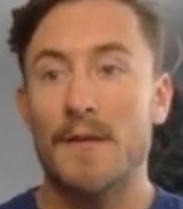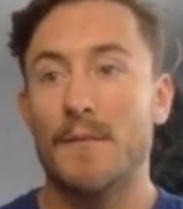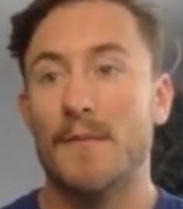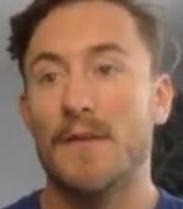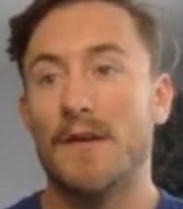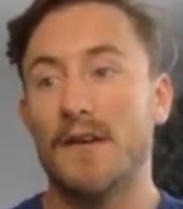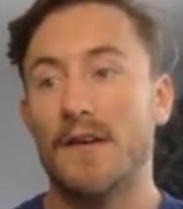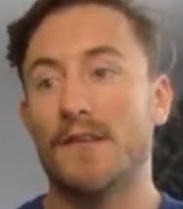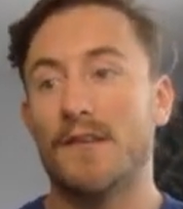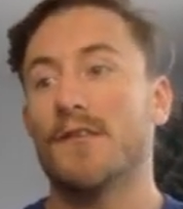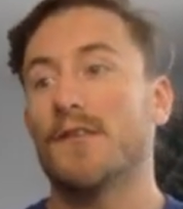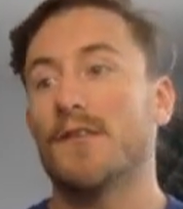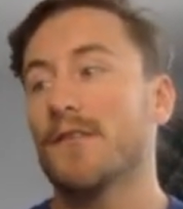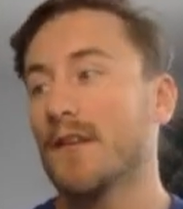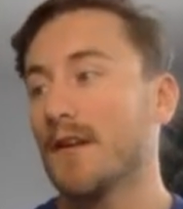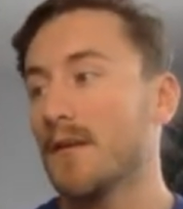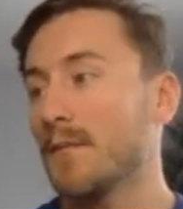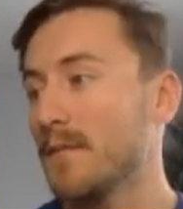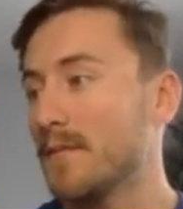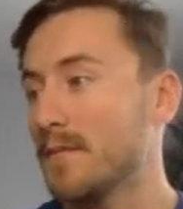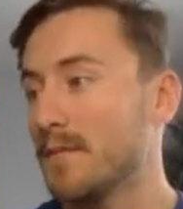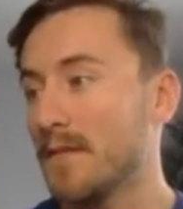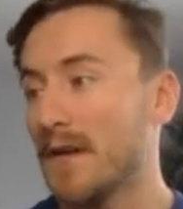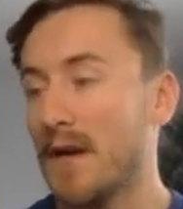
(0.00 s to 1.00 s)
because there's going
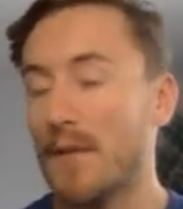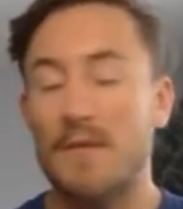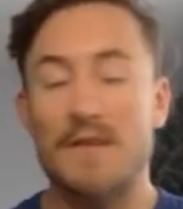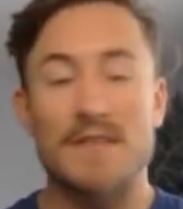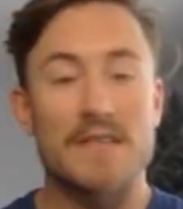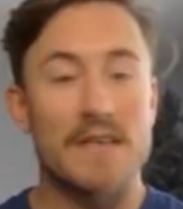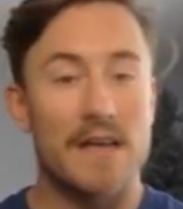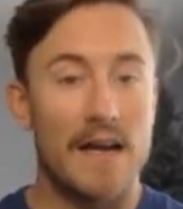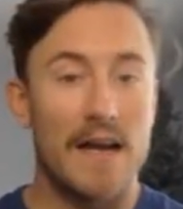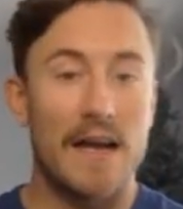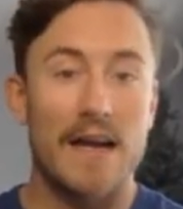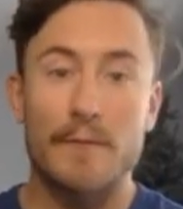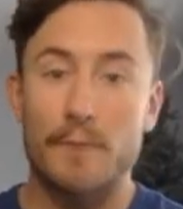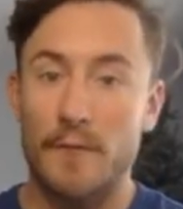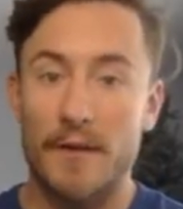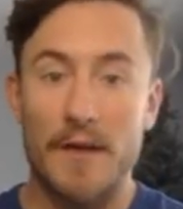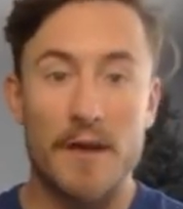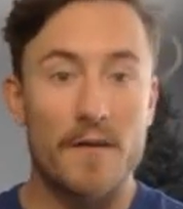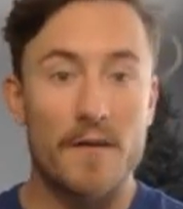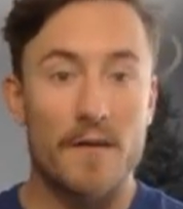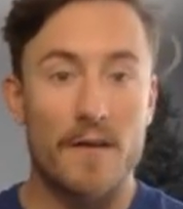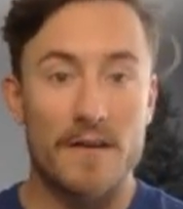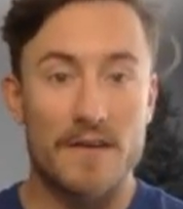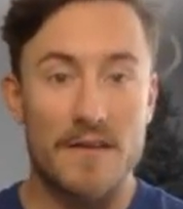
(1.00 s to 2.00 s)
to come a time
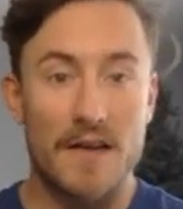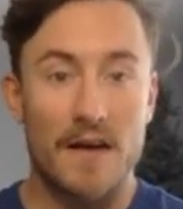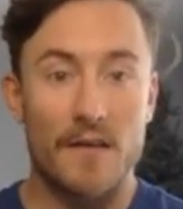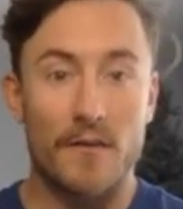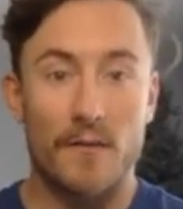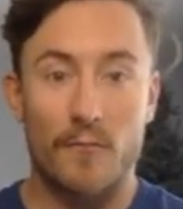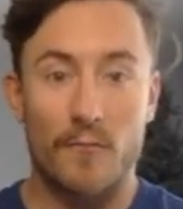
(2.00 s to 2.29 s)
later on down